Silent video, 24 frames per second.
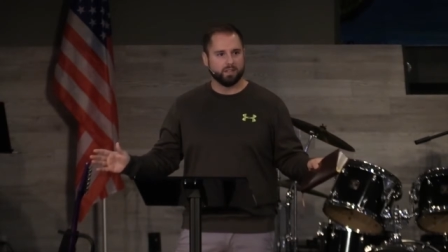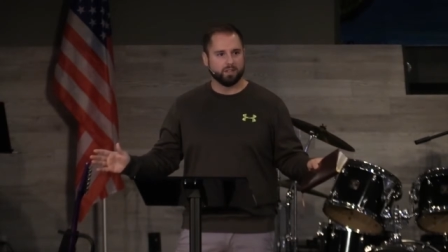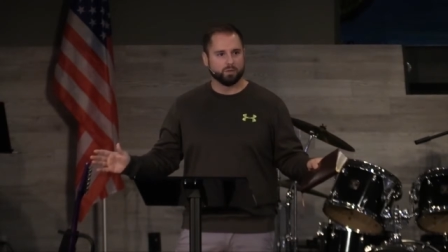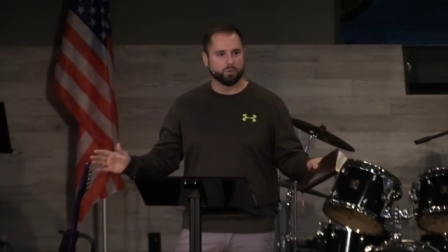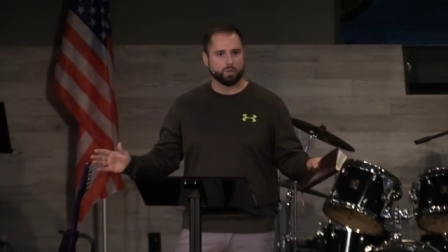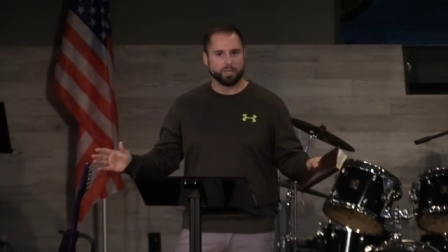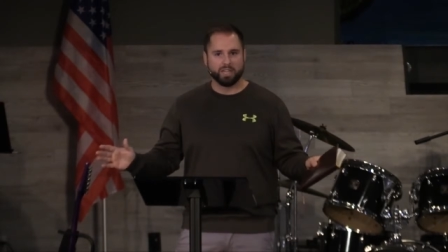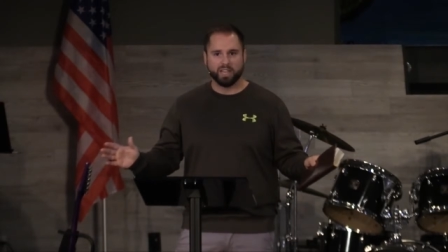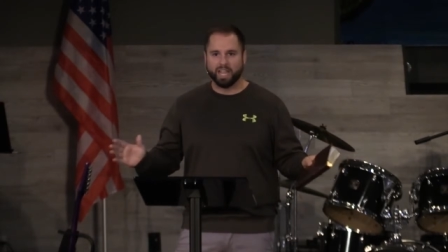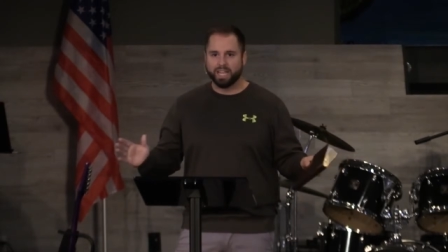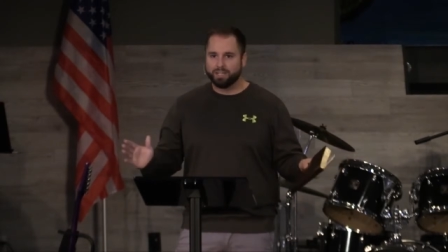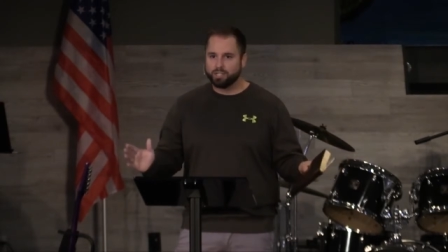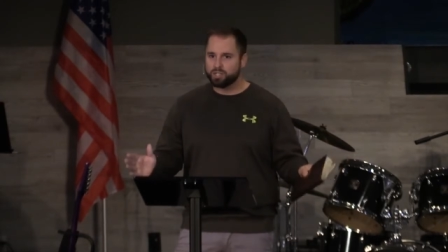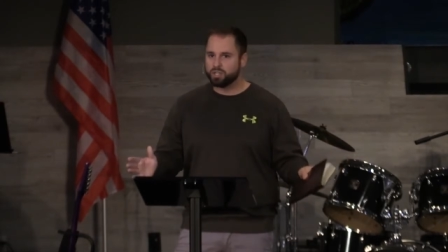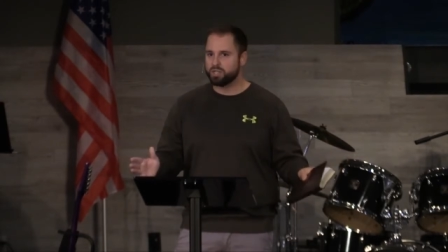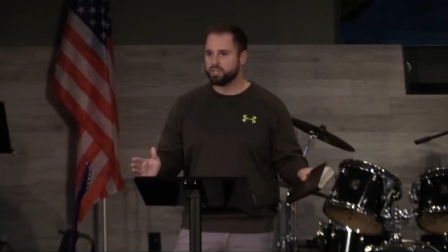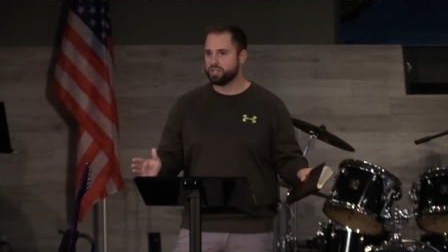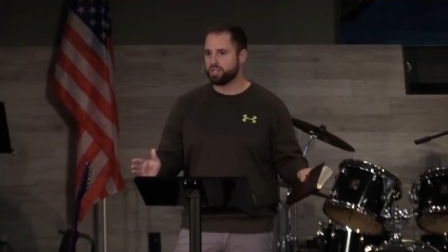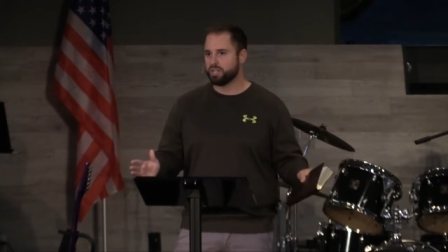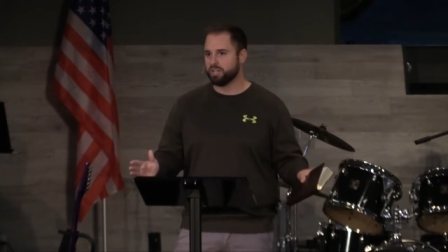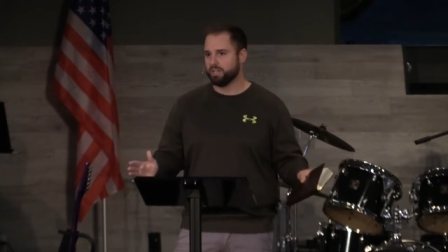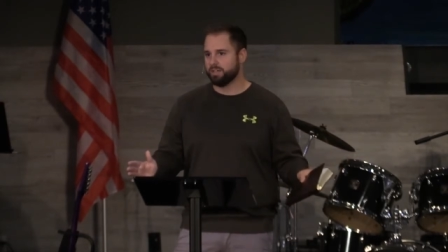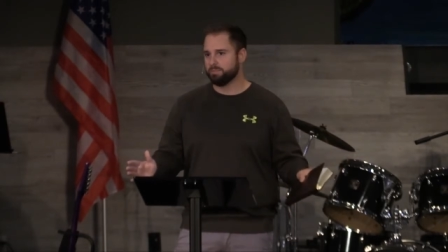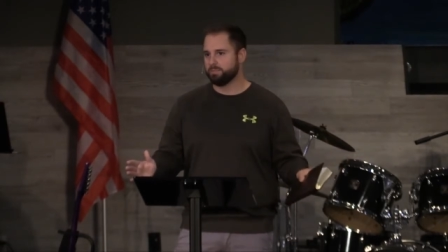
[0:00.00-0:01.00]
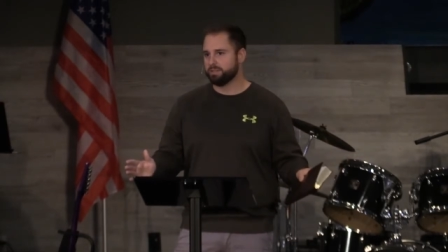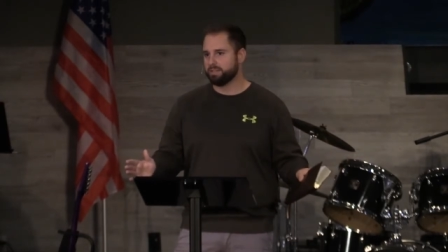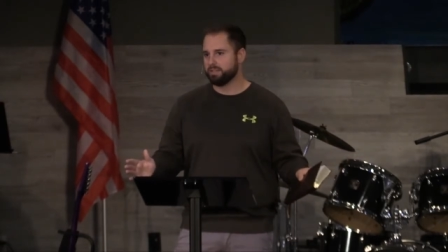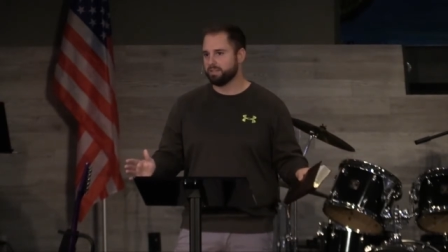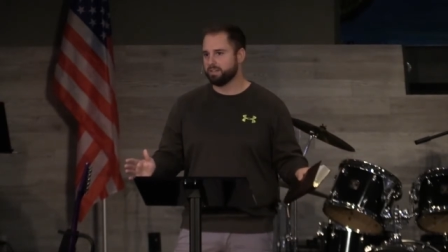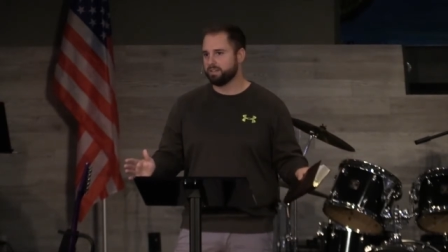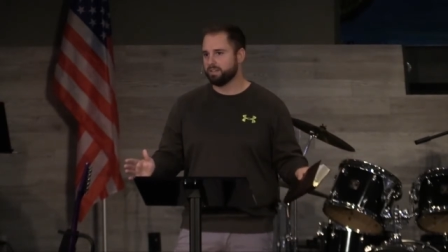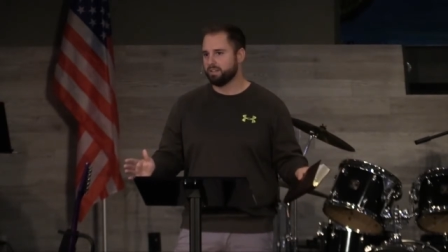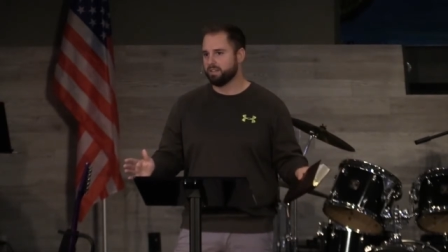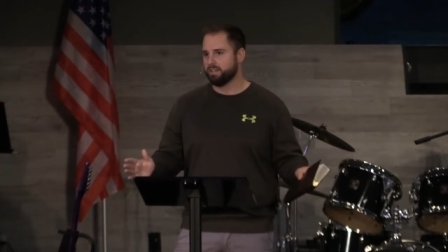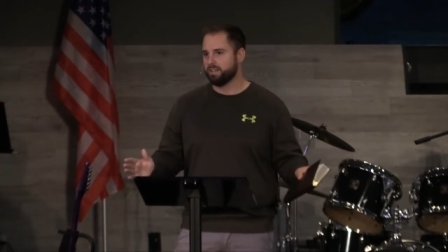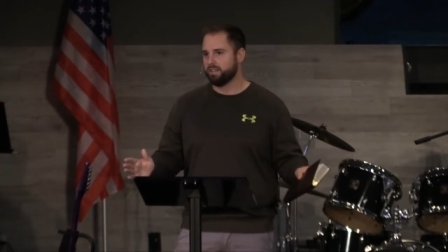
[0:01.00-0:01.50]
relationships,
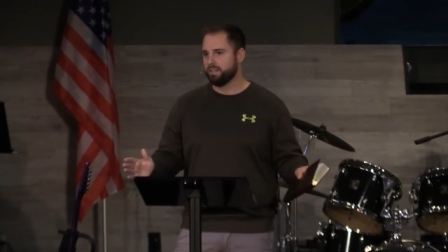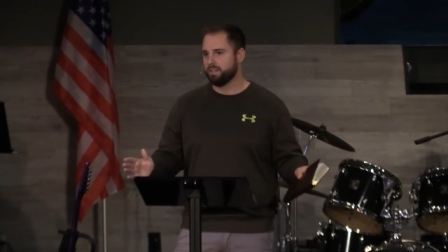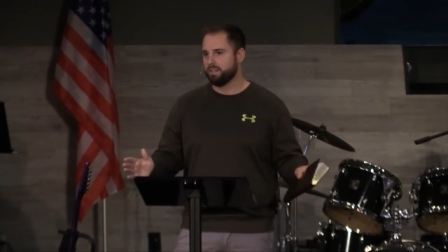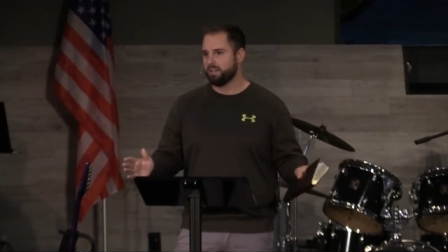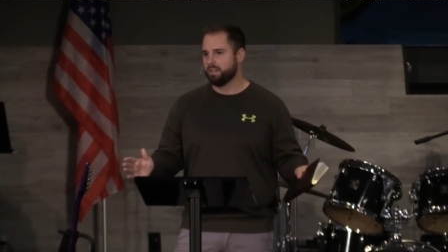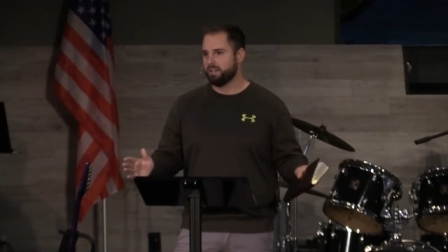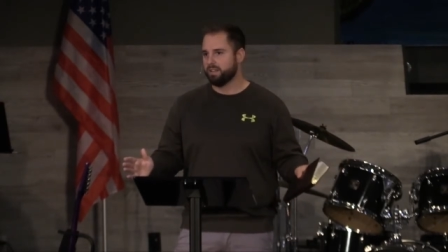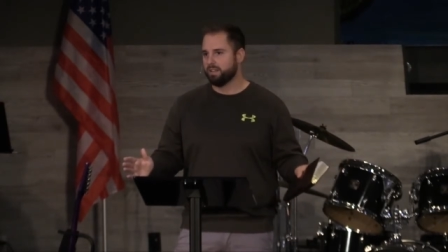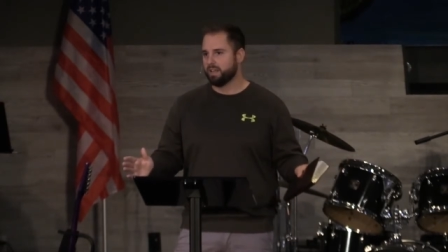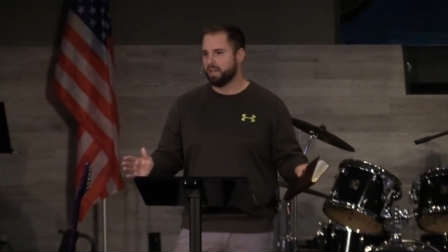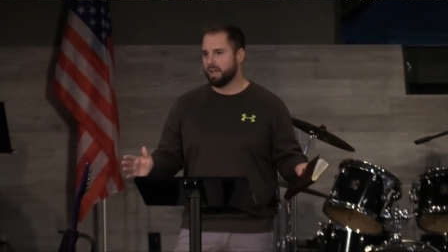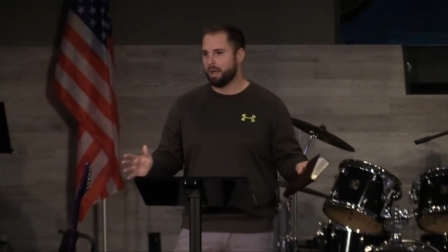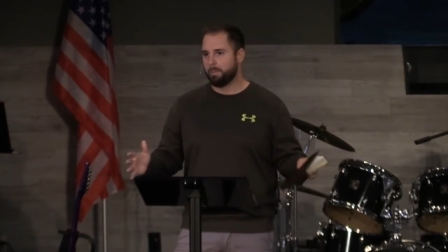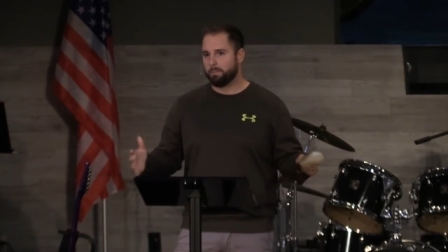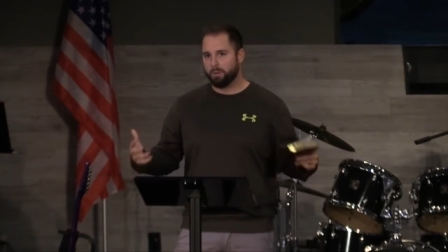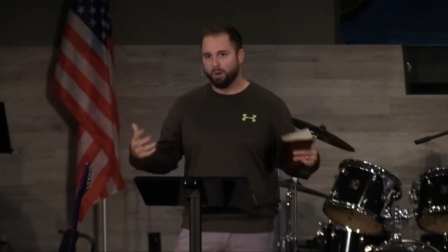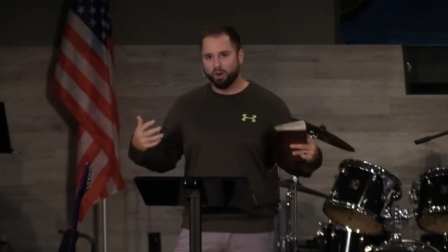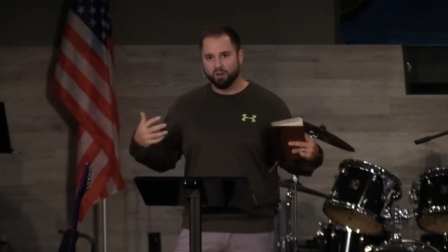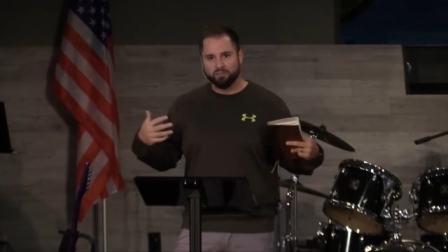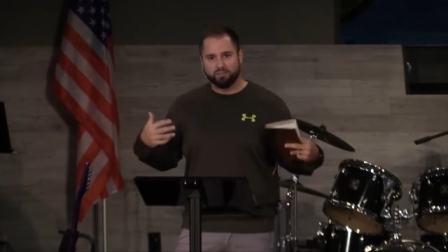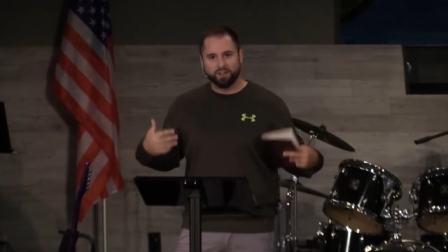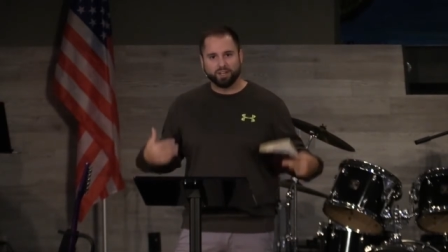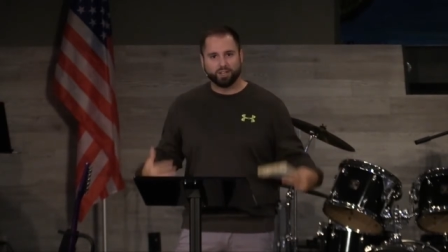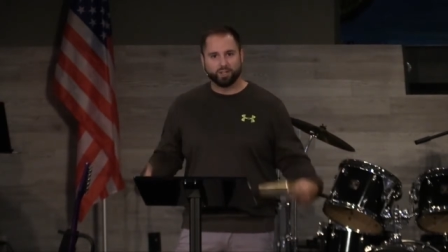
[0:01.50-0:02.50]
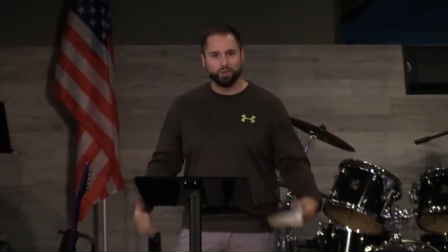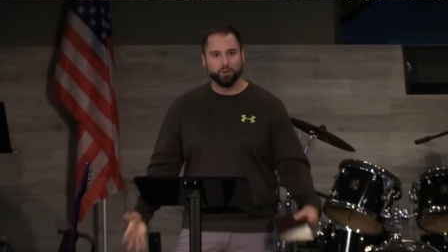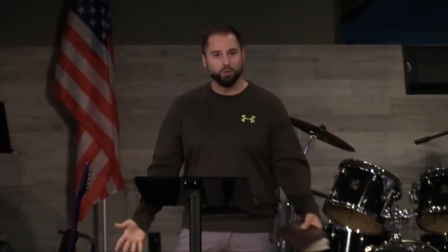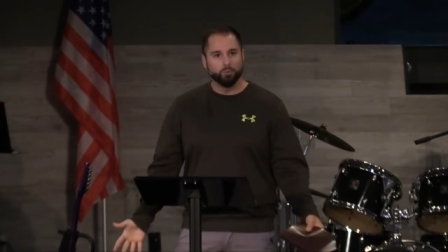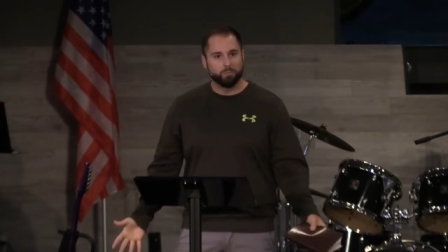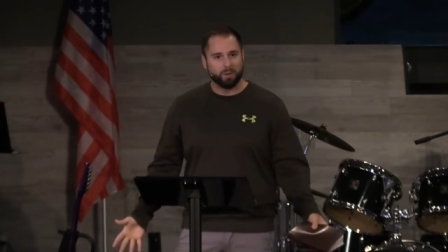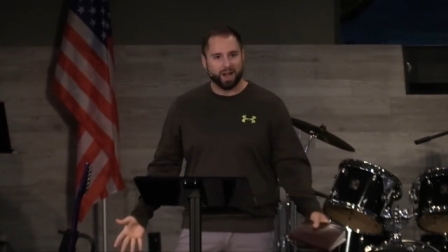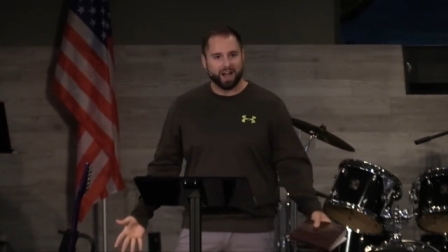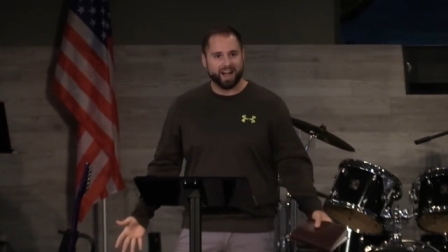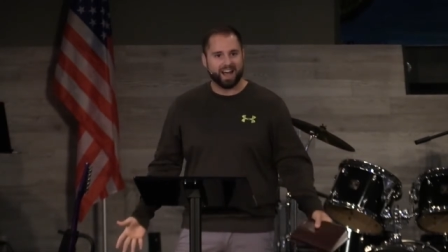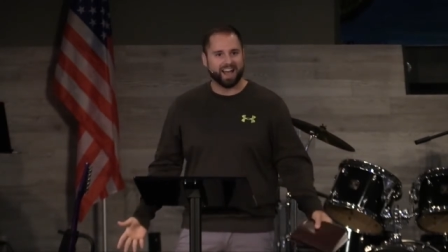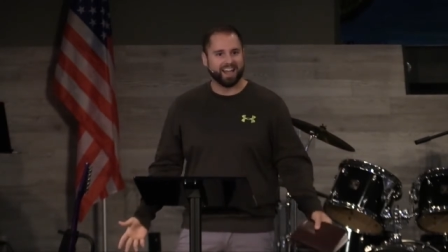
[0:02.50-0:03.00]
a perfect new
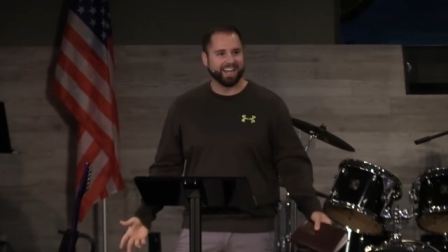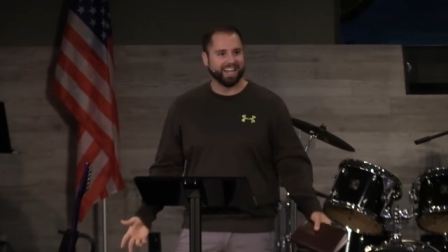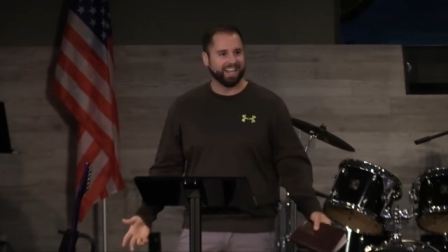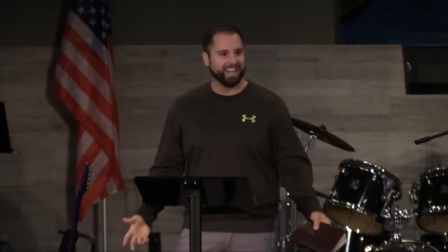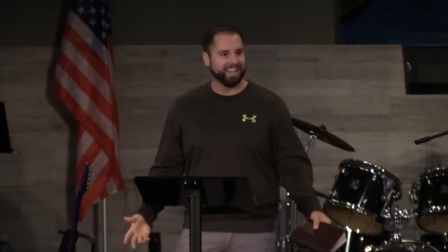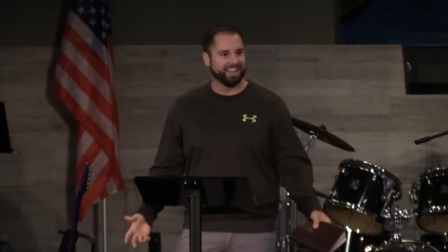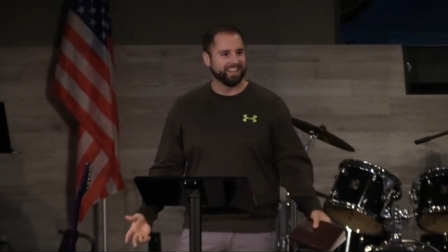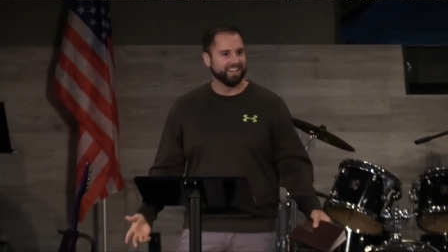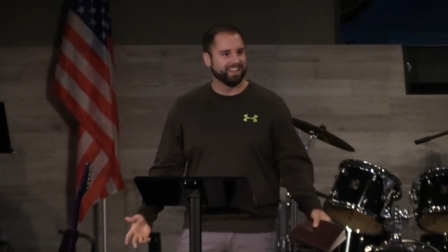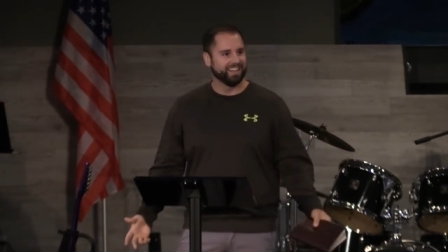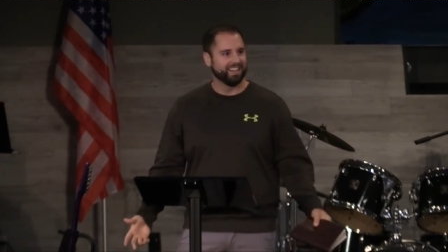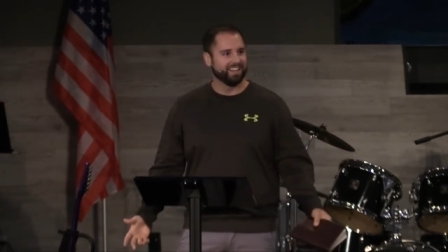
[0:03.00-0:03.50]
body,